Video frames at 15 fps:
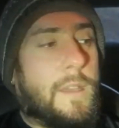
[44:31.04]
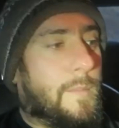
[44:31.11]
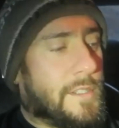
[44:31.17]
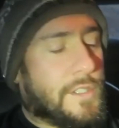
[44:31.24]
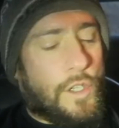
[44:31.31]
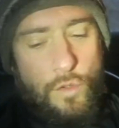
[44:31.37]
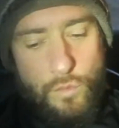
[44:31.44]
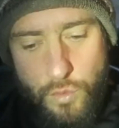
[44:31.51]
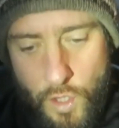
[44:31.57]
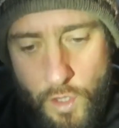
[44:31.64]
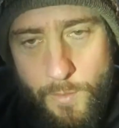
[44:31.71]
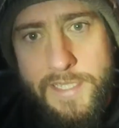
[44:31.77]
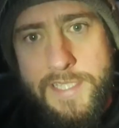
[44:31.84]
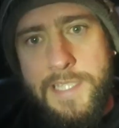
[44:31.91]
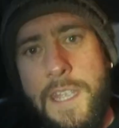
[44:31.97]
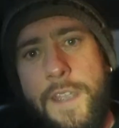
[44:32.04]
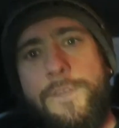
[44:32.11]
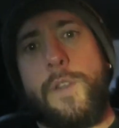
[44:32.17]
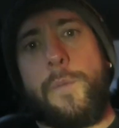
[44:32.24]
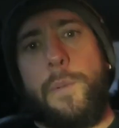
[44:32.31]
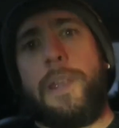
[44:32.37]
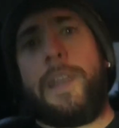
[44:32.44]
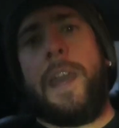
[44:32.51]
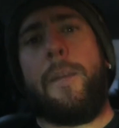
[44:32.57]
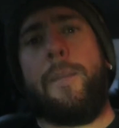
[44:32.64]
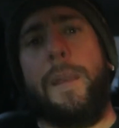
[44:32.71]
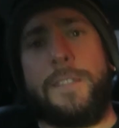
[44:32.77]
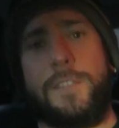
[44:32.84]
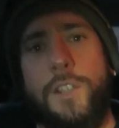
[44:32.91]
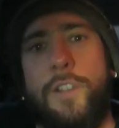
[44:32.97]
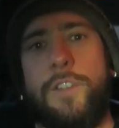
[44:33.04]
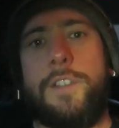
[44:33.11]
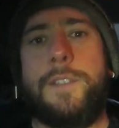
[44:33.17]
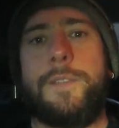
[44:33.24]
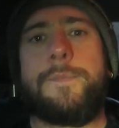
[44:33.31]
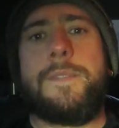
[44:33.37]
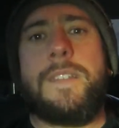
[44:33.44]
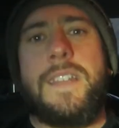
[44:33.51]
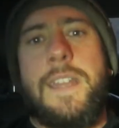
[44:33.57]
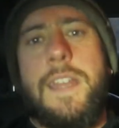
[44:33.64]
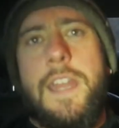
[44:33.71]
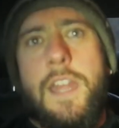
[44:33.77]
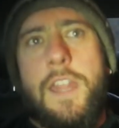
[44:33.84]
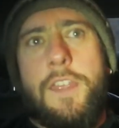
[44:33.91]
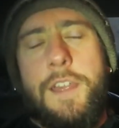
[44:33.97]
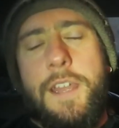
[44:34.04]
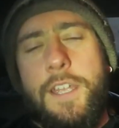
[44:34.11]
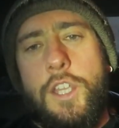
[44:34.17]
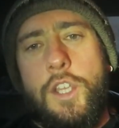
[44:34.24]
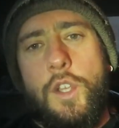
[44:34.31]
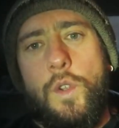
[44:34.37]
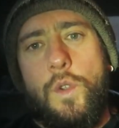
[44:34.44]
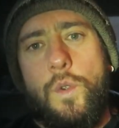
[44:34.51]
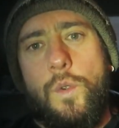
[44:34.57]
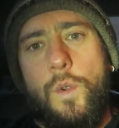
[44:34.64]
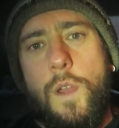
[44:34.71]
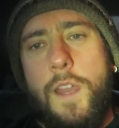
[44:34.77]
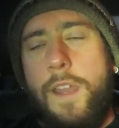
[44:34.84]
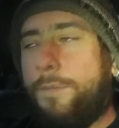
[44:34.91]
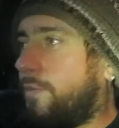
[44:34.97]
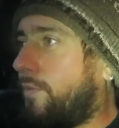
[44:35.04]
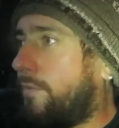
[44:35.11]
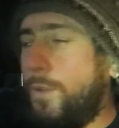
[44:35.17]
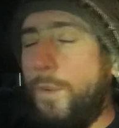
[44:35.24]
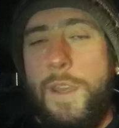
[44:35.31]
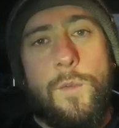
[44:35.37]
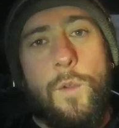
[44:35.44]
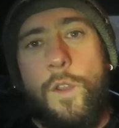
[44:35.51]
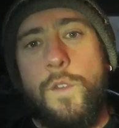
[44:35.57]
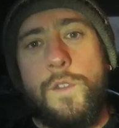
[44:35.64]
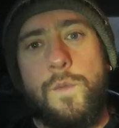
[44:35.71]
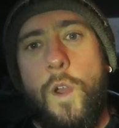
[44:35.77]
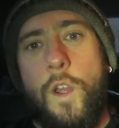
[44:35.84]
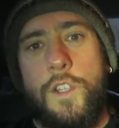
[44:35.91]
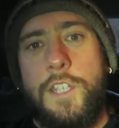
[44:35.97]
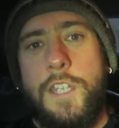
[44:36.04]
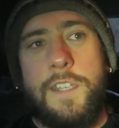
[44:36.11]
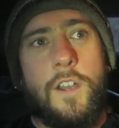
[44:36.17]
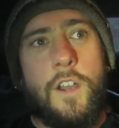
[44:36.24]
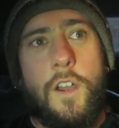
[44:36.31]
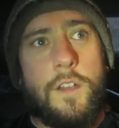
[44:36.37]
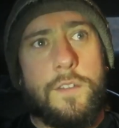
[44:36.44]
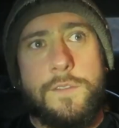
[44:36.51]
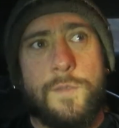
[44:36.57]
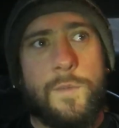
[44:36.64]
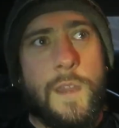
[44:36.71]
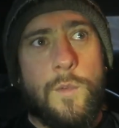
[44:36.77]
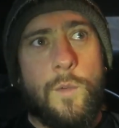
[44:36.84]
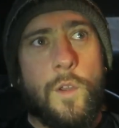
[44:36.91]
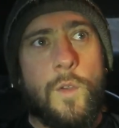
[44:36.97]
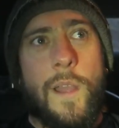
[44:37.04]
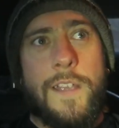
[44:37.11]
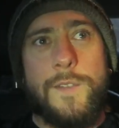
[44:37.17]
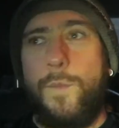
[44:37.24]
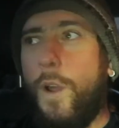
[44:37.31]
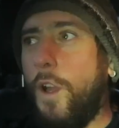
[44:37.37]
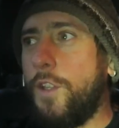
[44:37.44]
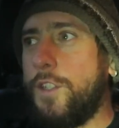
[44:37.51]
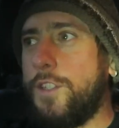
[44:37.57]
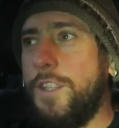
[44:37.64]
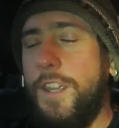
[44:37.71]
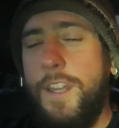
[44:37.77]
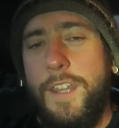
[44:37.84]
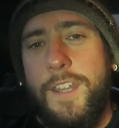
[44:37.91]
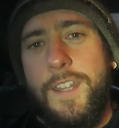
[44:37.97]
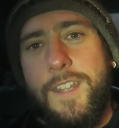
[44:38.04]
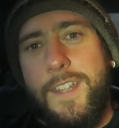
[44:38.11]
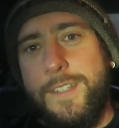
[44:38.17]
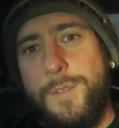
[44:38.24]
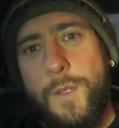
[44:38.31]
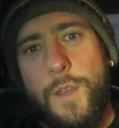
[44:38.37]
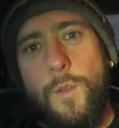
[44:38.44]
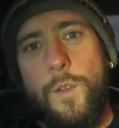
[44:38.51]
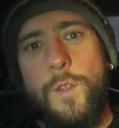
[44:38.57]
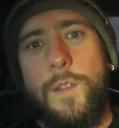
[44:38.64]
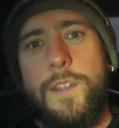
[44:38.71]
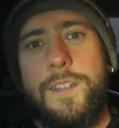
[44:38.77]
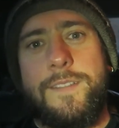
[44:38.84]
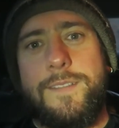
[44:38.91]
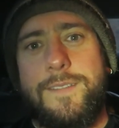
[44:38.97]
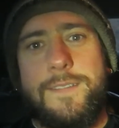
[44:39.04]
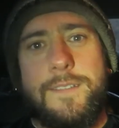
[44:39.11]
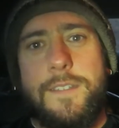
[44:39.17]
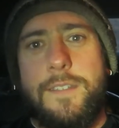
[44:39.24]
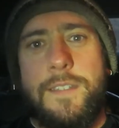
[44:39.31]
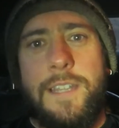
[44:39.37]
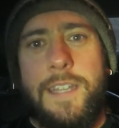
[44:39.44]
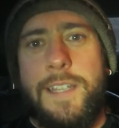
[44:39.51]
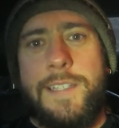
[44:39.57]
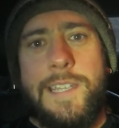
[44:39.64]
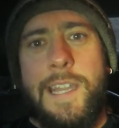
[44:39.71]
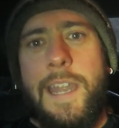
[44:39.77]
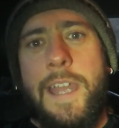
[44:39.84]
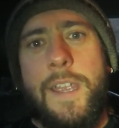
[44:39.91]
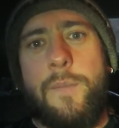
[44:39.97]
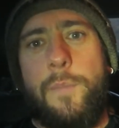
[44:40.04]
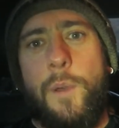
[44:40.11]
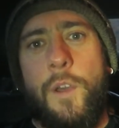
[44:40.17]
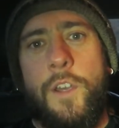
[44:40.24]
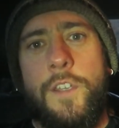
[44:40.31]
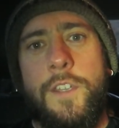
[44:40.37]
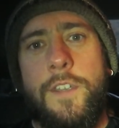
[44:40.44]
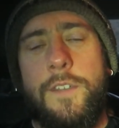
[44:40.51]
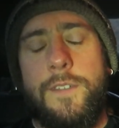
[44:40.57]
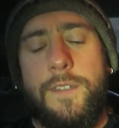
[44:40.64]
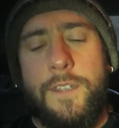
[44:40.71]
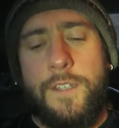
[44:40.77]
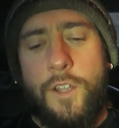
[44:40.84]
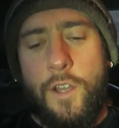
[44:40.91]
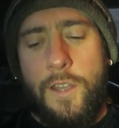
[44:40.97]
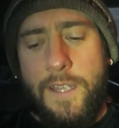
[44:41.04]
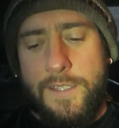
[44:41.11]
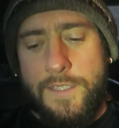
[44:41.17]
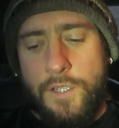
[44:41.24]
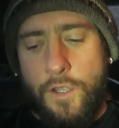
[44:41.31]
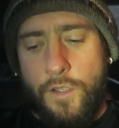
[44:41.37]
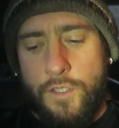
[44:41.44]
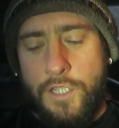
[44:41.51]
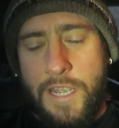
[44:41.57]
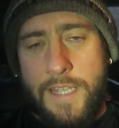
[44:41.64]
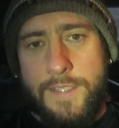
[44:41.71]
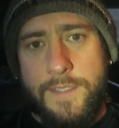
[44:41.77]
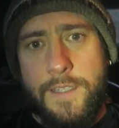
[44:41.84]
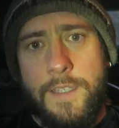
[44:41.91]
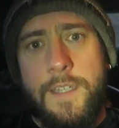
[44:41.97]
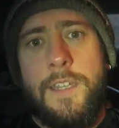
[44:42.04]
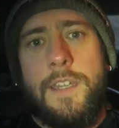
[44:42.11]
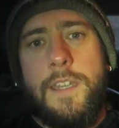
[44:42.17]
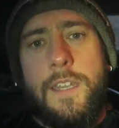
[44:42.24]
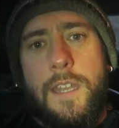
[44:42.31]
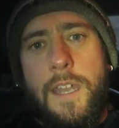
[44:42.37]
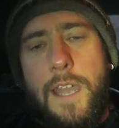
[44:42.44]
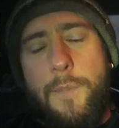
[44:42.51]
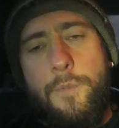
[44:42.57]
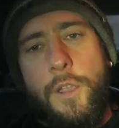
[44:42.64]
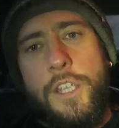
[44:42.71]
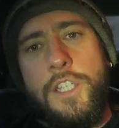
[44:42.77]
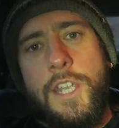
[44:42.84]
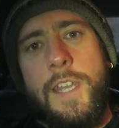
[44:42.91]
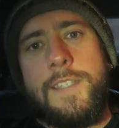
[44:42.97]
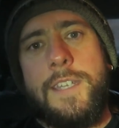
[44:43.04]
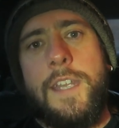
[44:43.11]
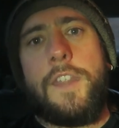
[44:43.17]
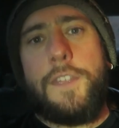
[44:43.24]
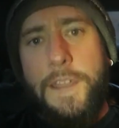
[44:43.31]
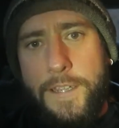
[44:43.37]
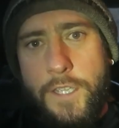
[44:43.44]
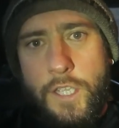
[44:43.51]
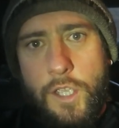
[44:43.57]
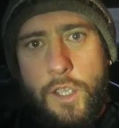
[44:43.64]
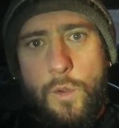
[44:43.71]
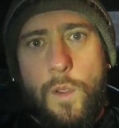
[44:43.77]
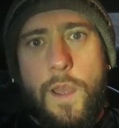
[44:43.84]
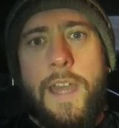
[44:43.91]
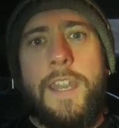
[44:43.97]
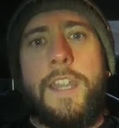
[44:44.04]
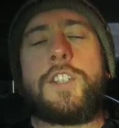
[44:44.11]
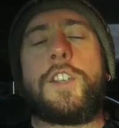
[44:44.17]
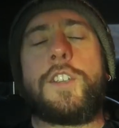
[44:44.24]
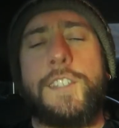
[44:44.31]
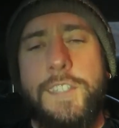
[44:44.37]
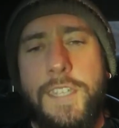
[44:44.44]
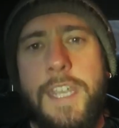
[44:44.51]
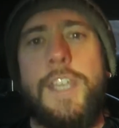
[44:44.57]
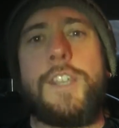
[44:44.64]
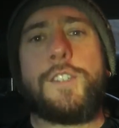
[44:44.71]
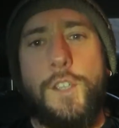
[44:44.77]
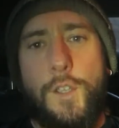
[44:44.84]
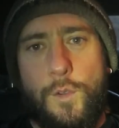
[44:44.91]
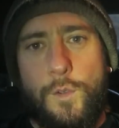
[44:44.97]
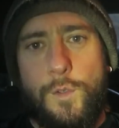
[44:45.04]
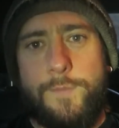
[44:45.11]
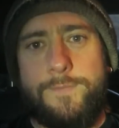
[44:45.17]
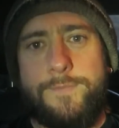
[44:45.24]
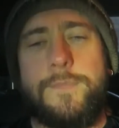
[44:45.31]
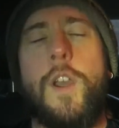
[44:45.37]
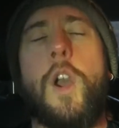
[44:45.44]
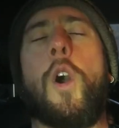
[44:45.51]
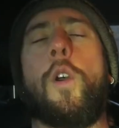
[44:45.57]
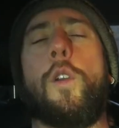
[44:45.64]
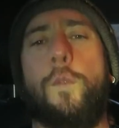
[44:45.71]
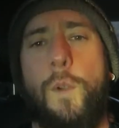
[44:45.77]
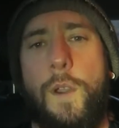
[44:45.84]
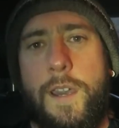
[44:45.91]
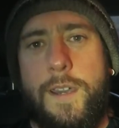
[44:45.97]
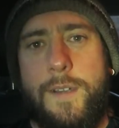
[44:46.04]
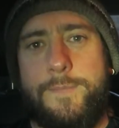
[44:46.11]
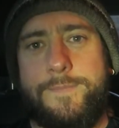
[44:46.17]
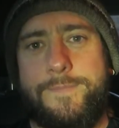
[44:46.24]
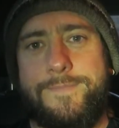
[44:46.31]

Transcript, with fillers: best go roll my sleeves up and get a bit done. Thank you to anyone who's watching or to anyone who has watched and to anyone who clicks the like button and, and all that sort of jazz. I appreciate it, thank you, and I shall see you soon. Au revoir.